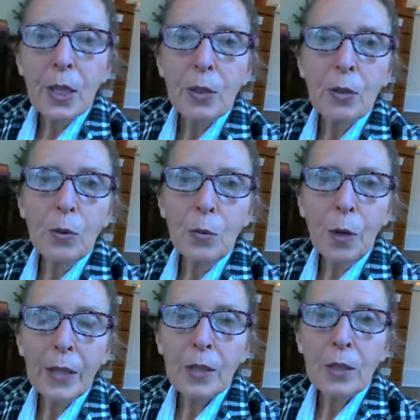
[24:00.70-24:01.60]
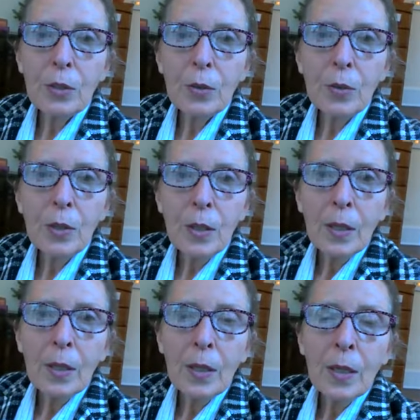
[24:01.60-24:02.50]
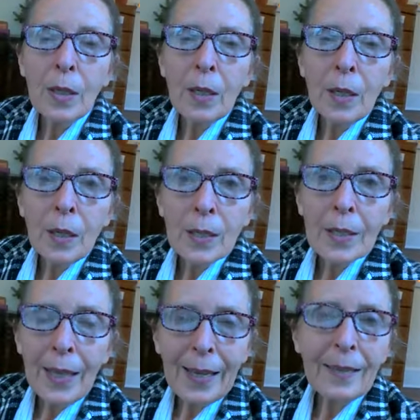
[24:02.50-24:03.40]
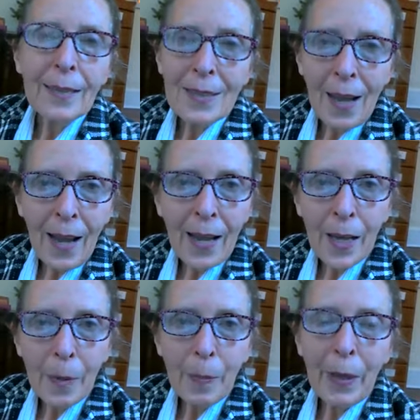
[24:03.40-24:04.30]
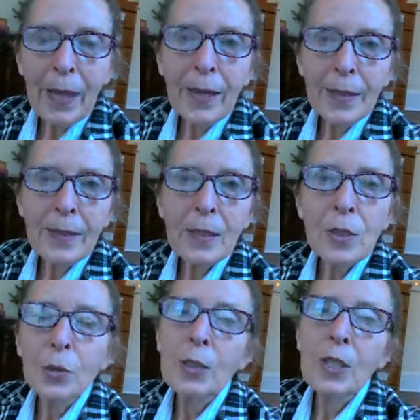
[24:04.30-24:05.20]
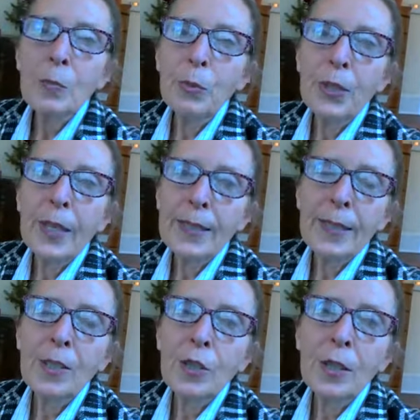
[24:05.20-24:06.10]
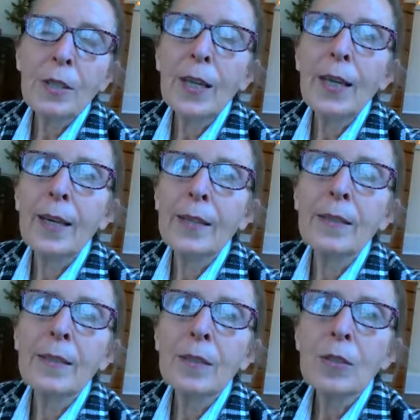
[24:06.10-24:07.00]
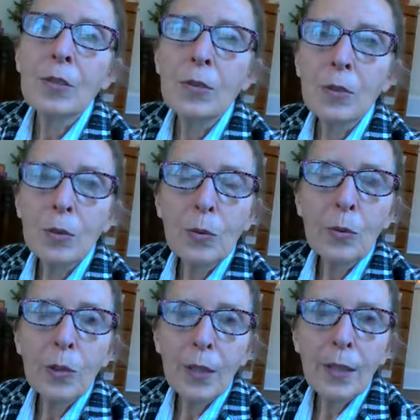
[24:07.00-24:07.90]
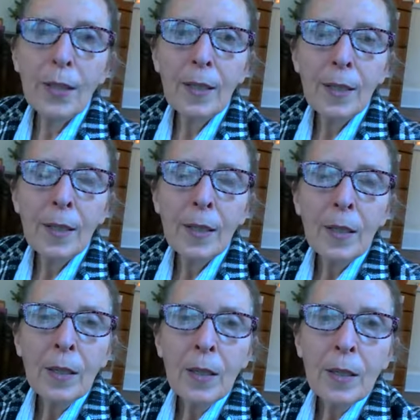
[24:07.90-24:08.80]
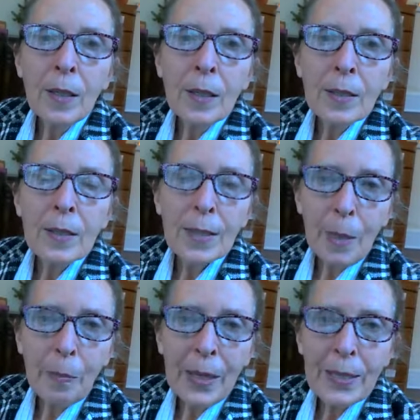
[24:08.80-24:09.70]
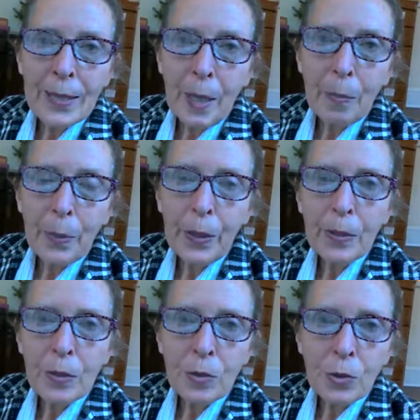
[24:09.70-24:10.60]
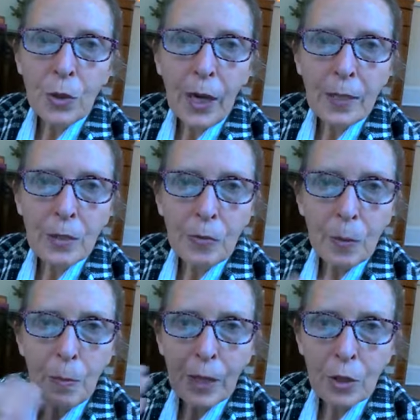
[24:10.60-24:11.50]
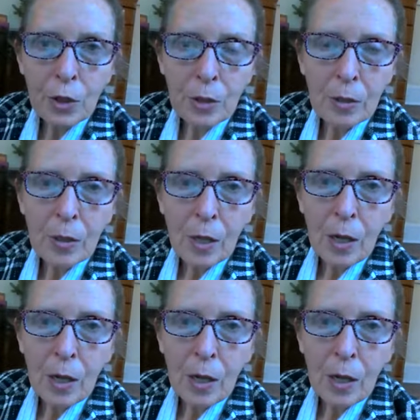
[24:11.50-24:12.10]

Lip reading: you want to take the time and do the deep relaxation and do the step-by-step transformation